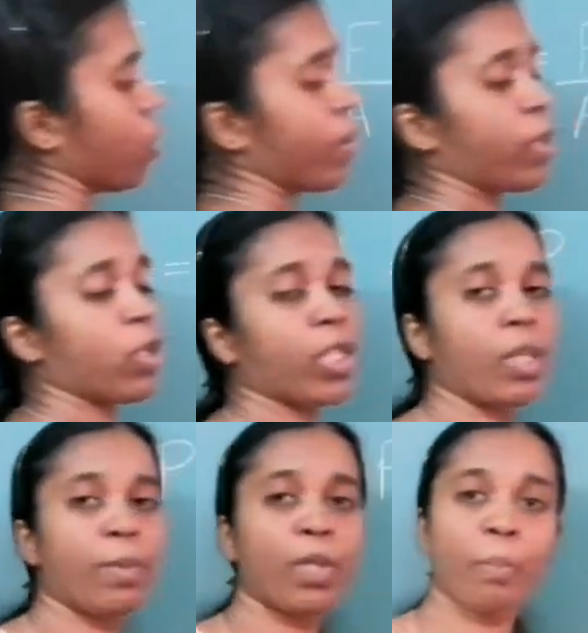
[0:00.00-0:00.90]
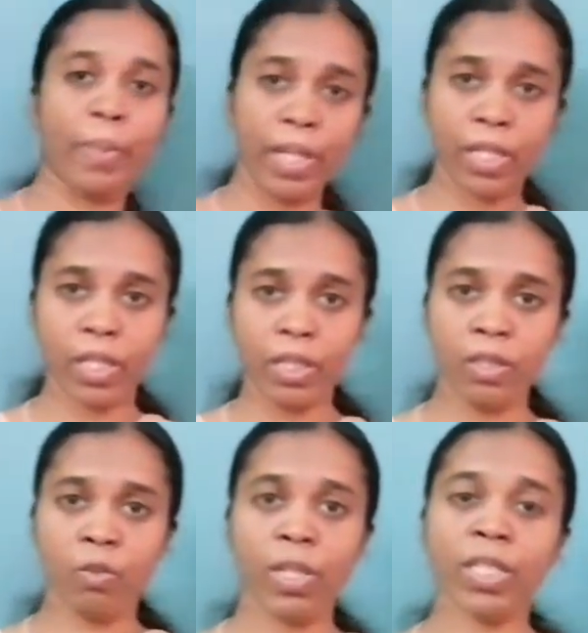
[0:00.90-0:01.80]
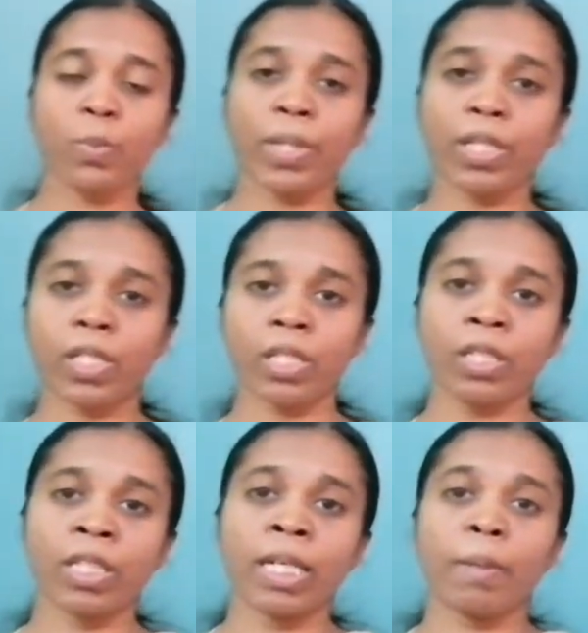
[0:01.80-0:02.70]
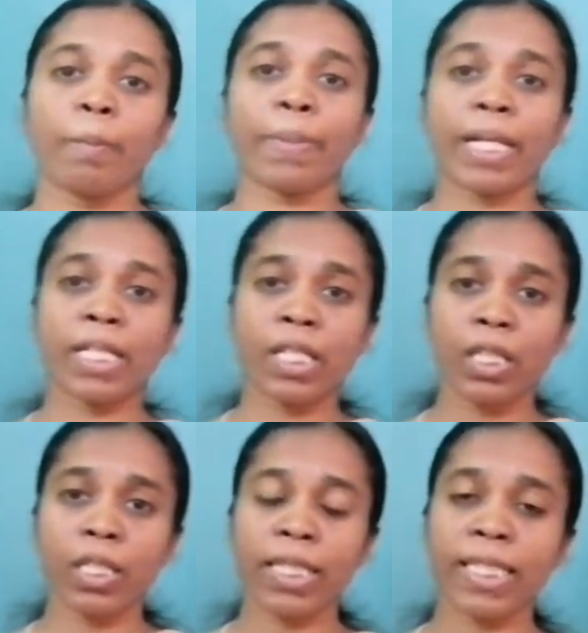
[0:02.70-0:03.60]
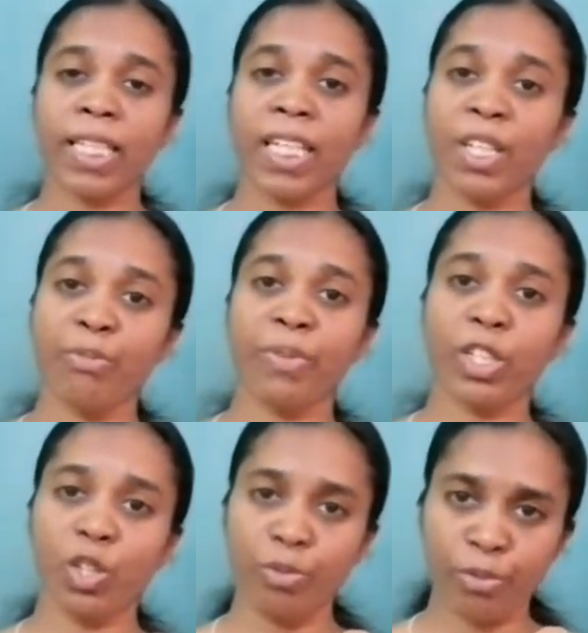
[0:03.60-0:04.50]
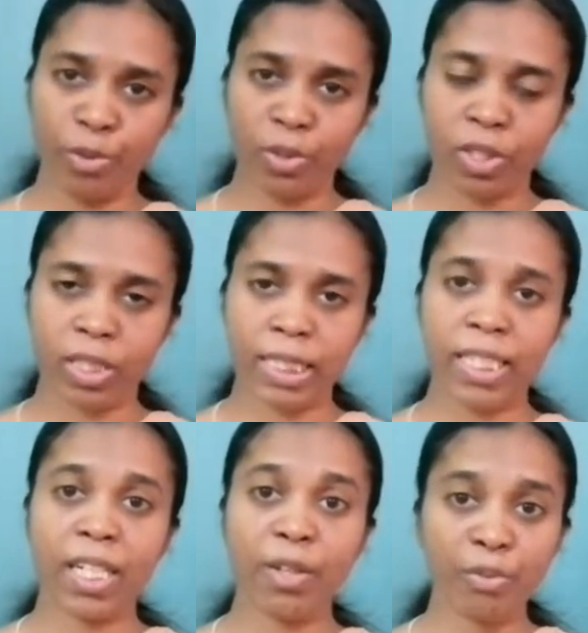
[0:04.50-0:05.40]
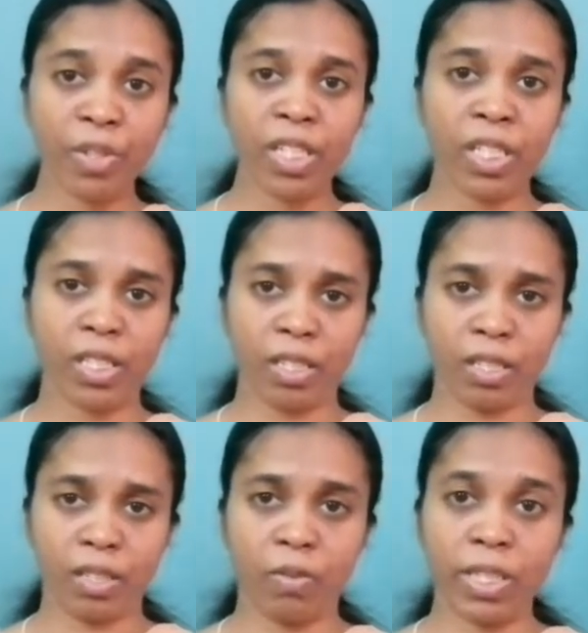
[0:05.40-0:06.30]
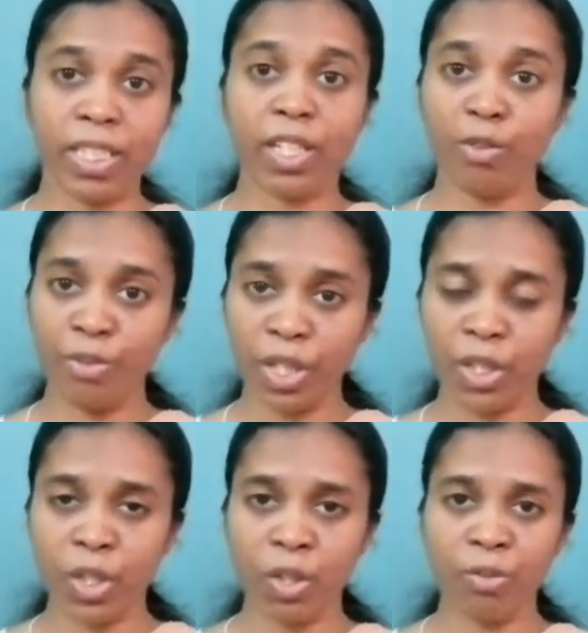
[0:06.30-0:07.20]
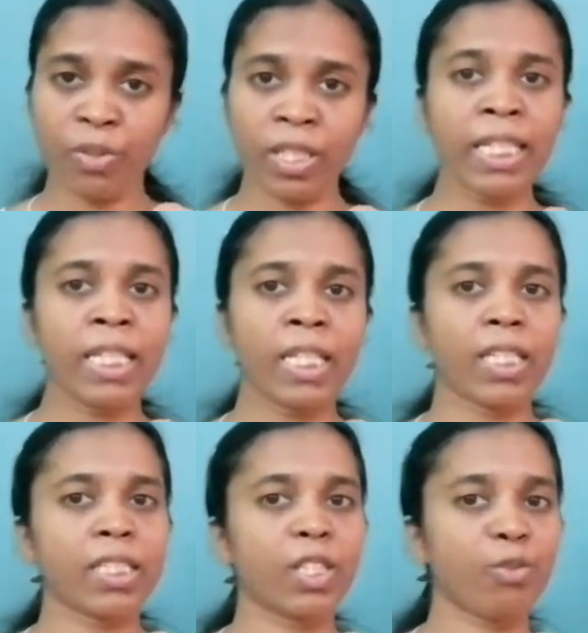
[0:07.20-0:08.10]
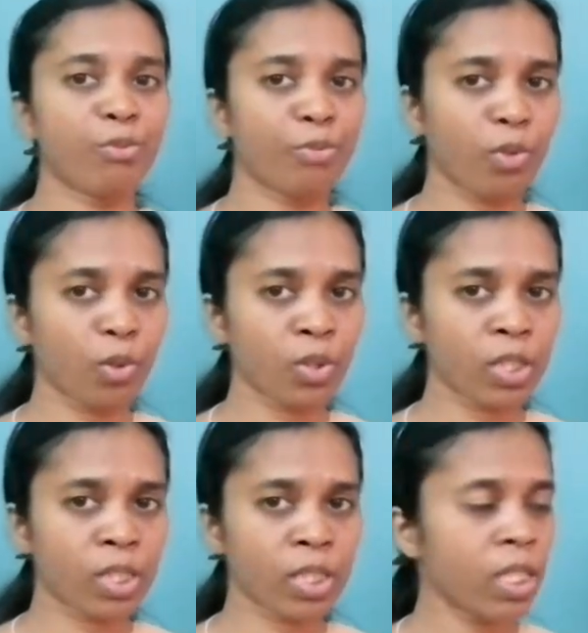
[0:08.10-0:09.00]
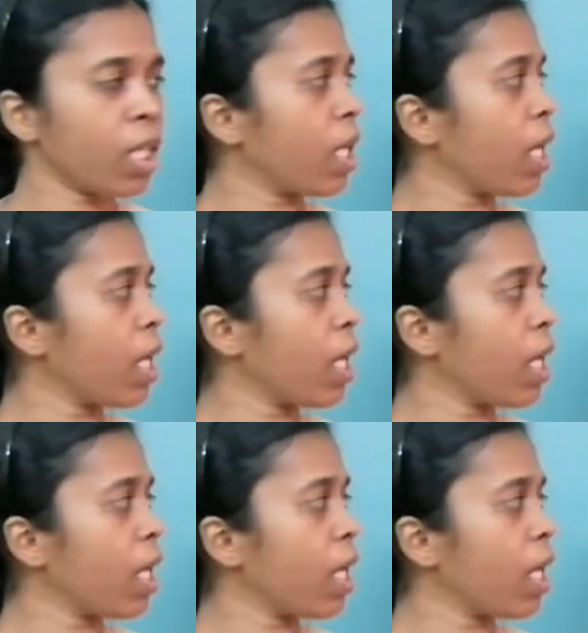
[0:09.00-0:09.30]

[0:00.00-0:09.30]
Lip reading: We are talking about pressure. What is pressure? Pressure is the effect of force. The definition. What is the definition of it? Is the force